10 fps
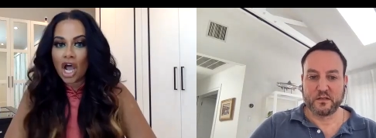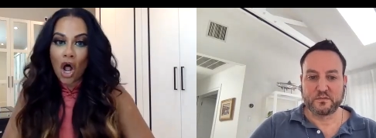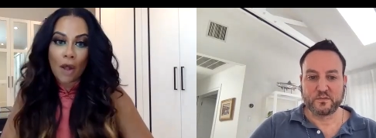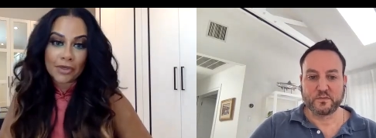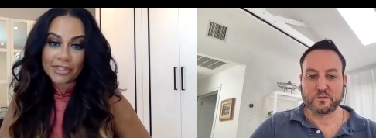
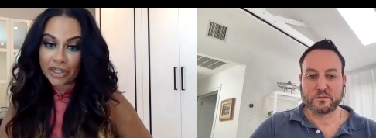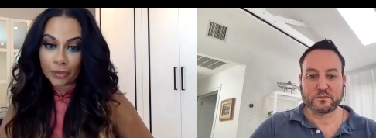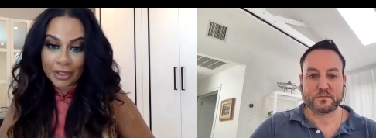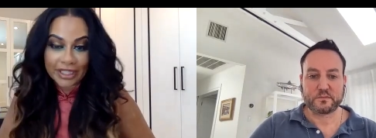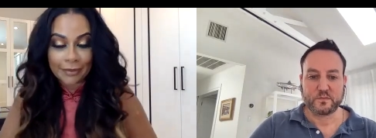Speaker 1: almost on a
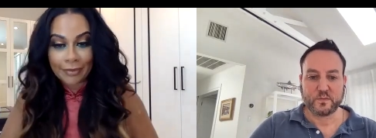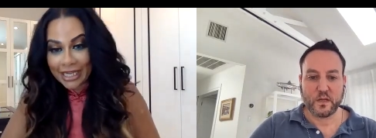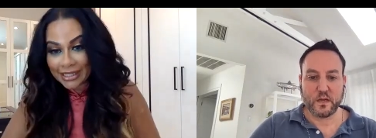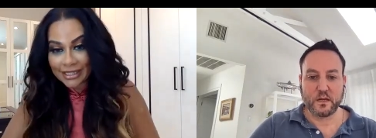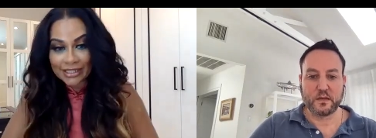weekly
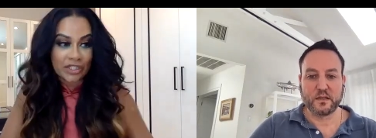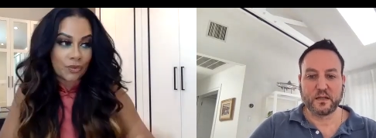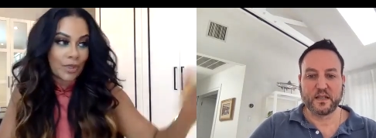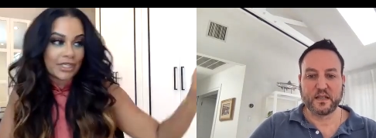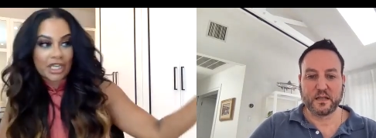basis. Just
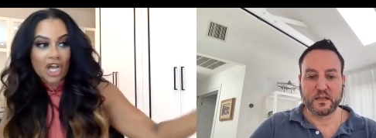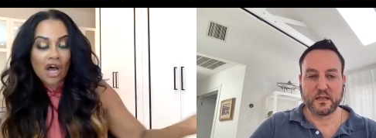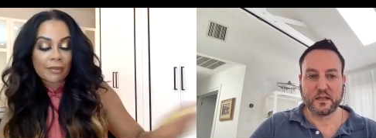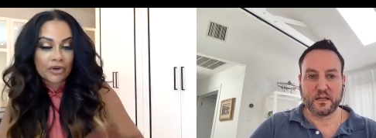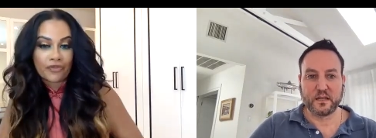went to
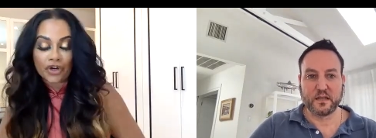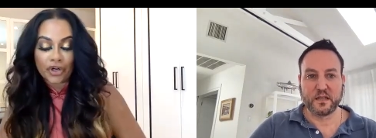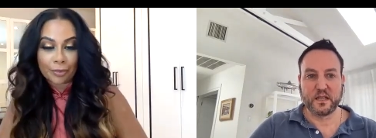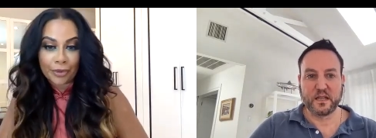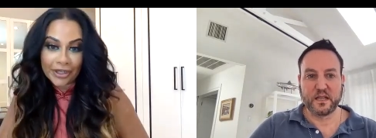Cabo for
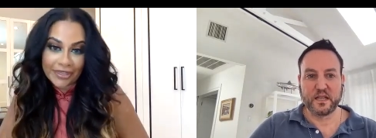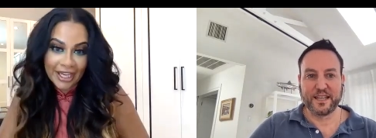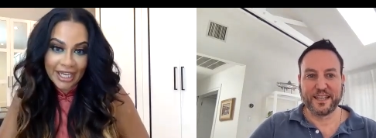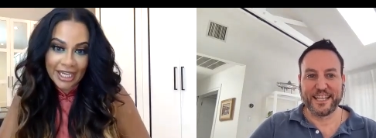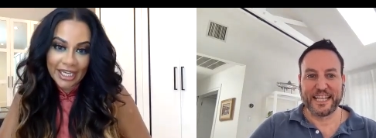her
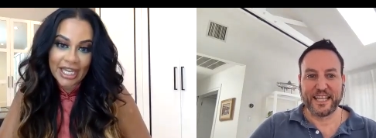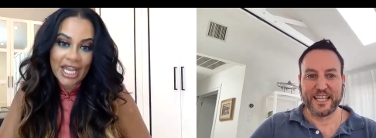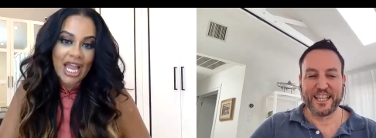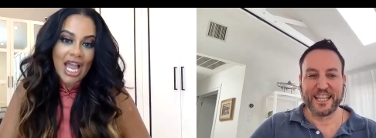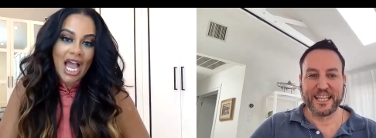birthday.
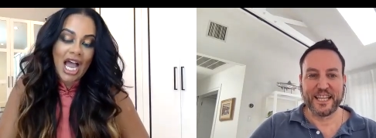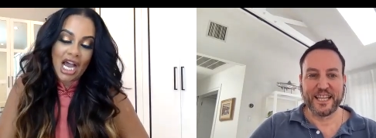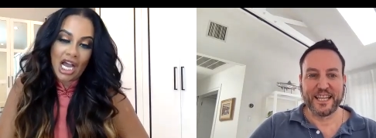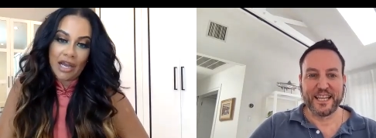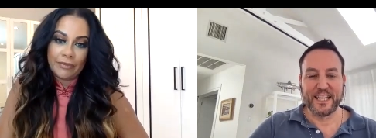
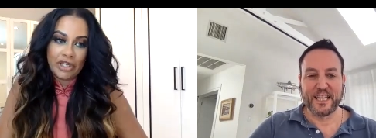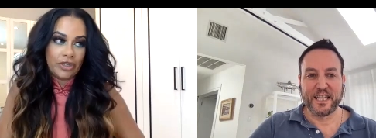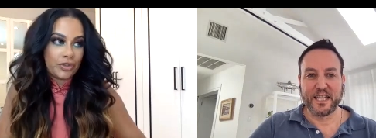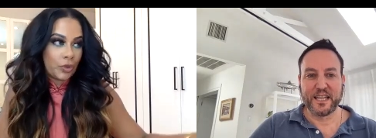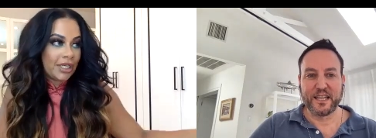Um, you know,
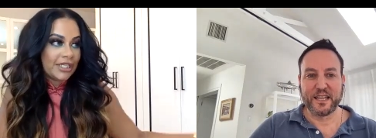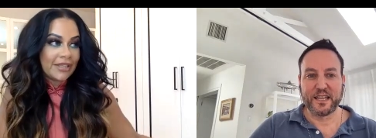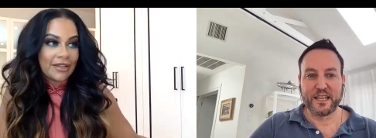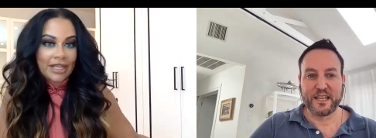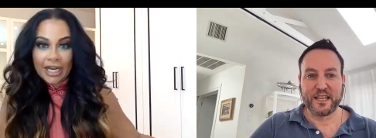Toya's in
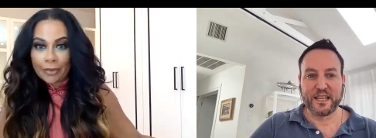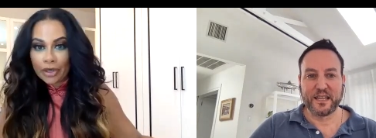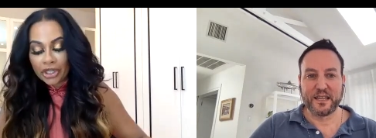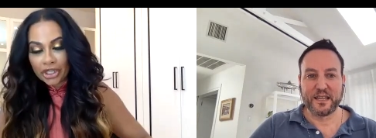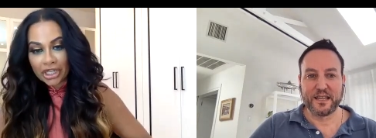the
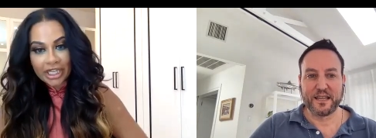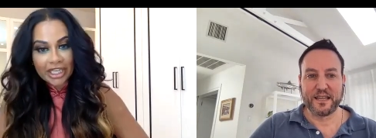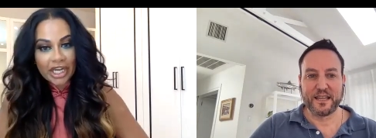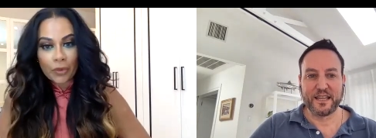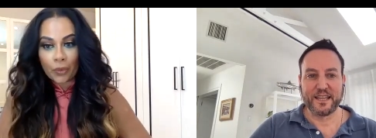
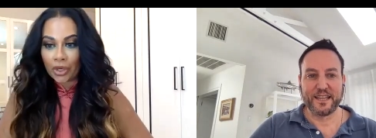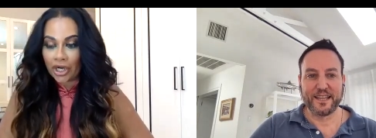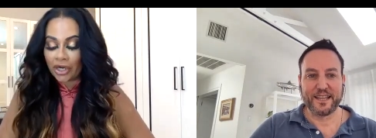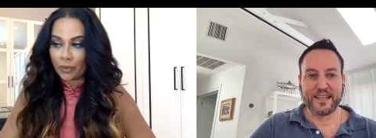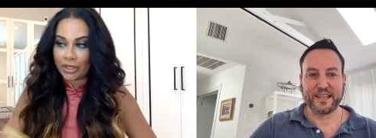neighborhood
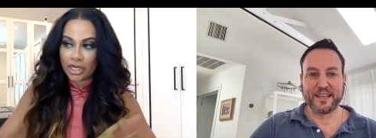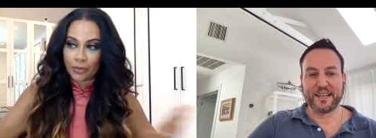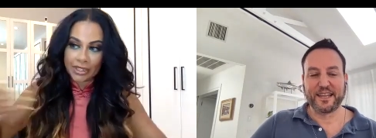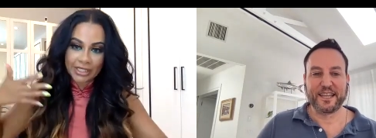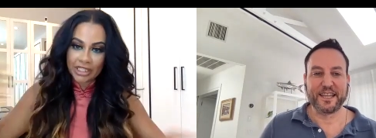where we, you know,
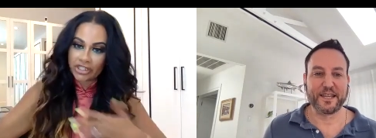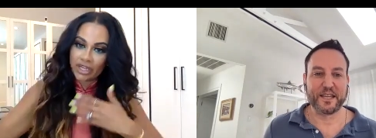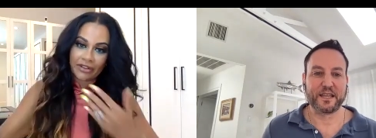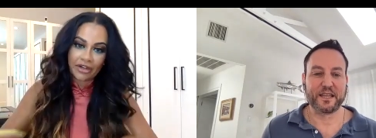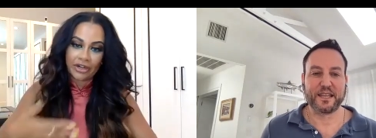we see each
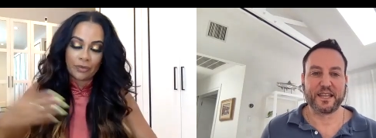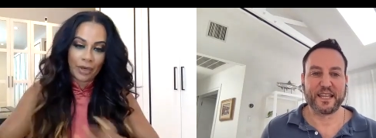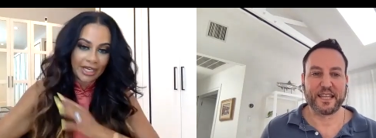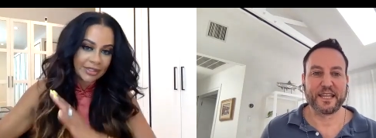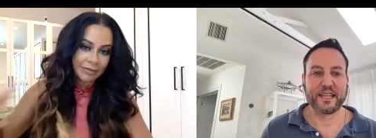other
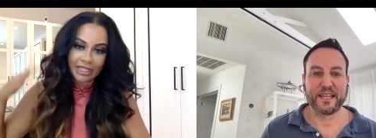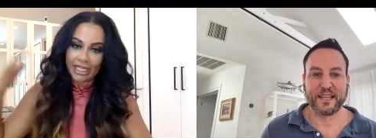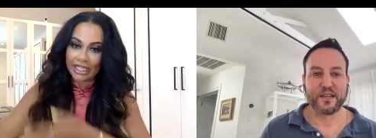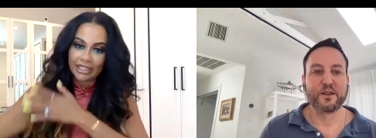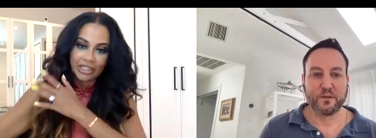
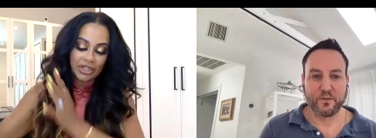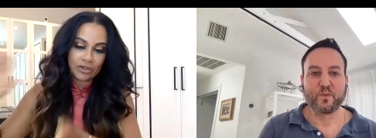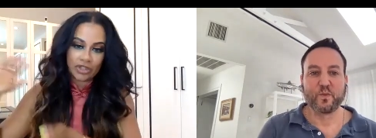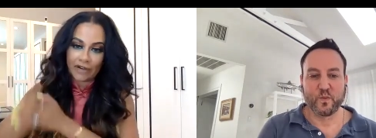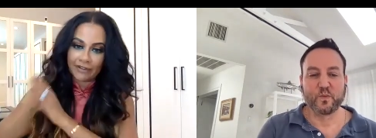randomly, you know,
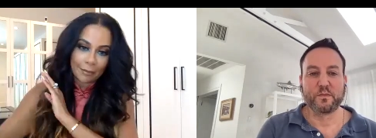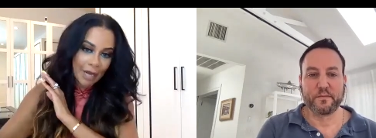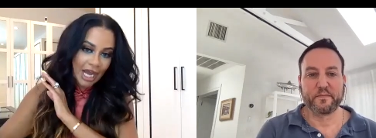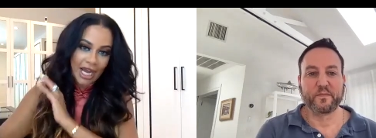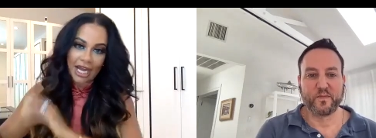driving
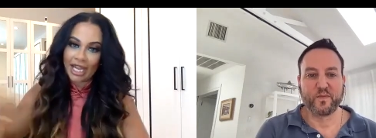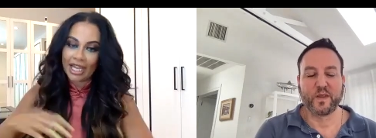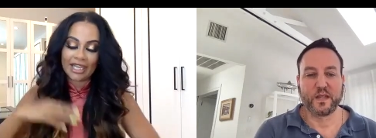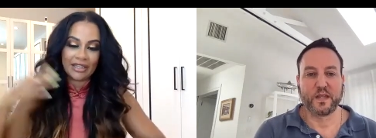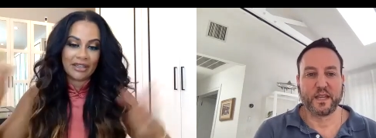
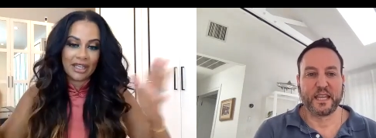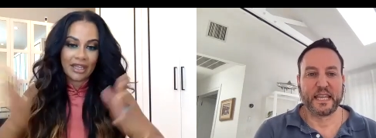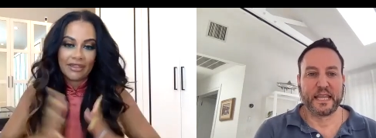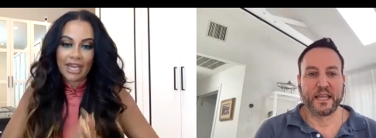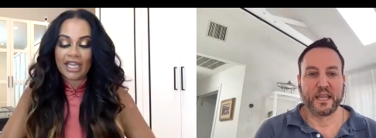by,
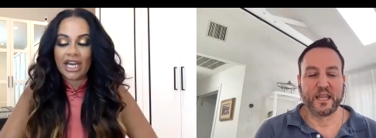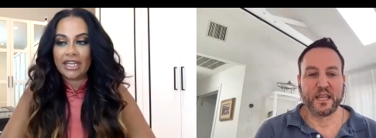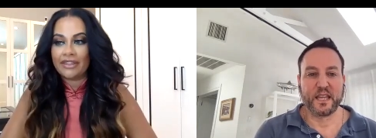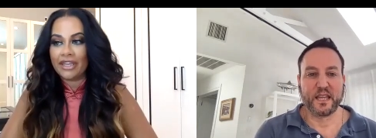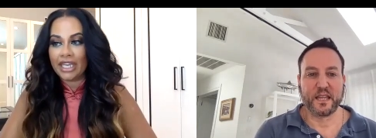that kind
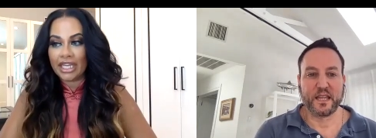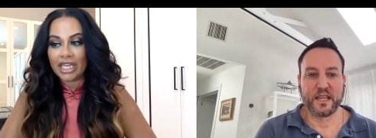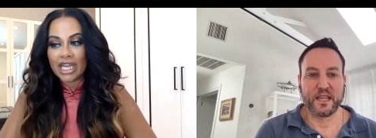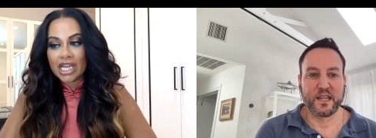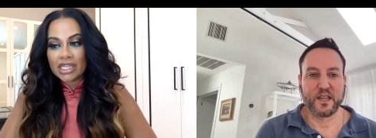of thing.
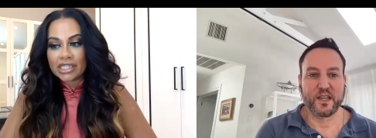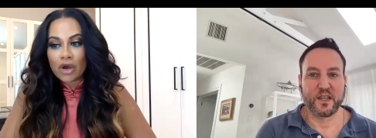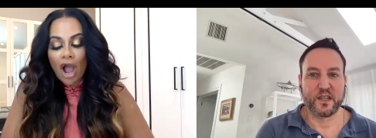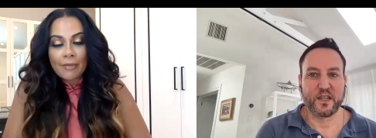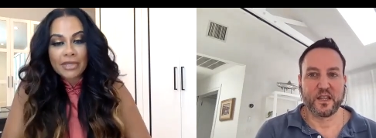So
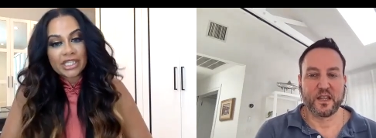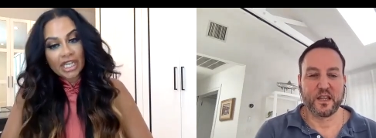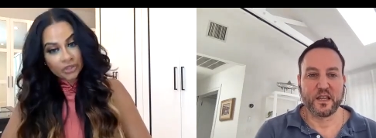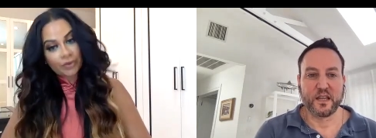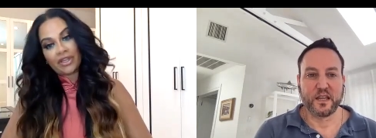I'm in
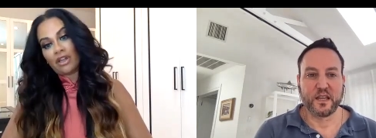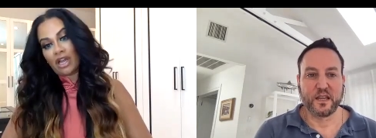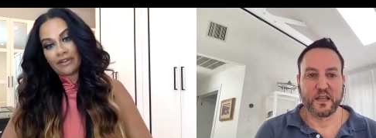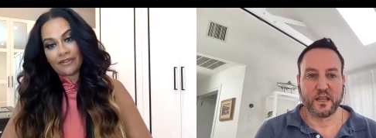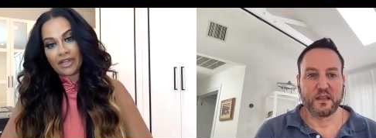touch with a
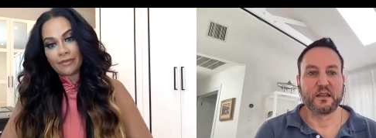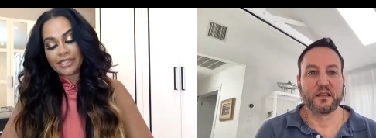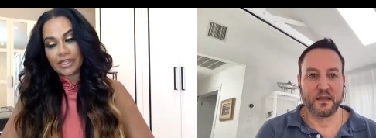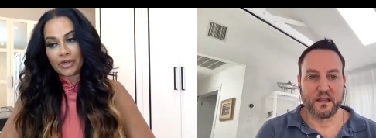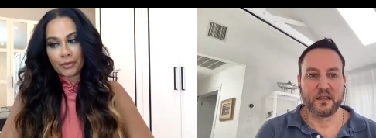lot of them.
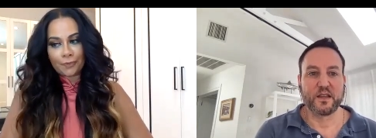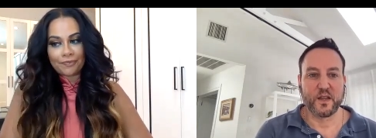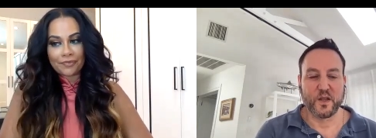So